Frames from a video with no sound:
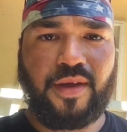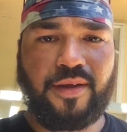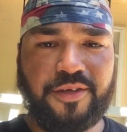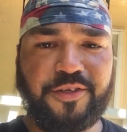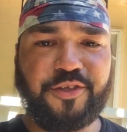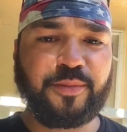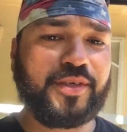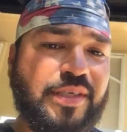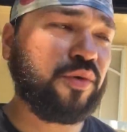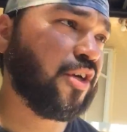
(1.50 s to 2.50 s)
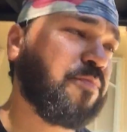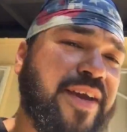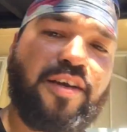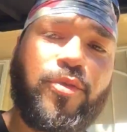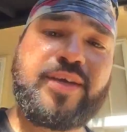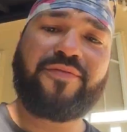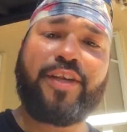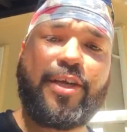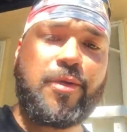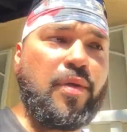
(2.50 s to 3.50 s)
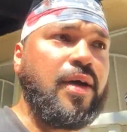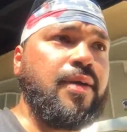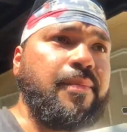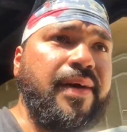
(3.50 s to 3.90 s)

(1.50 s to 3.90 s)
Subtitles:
Hello YouTubers, I want to make a quick video on